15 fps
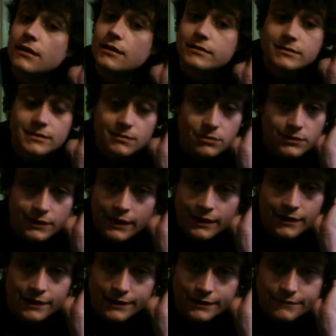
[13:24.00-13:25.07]
yeah, I remember being
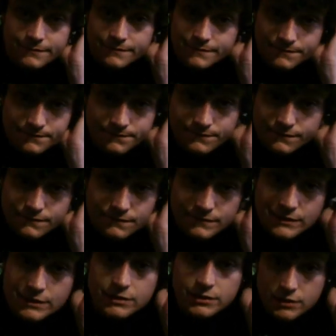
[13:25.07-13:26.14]
pretty cheesy
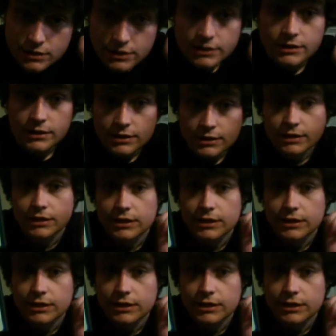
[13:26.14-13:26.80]
and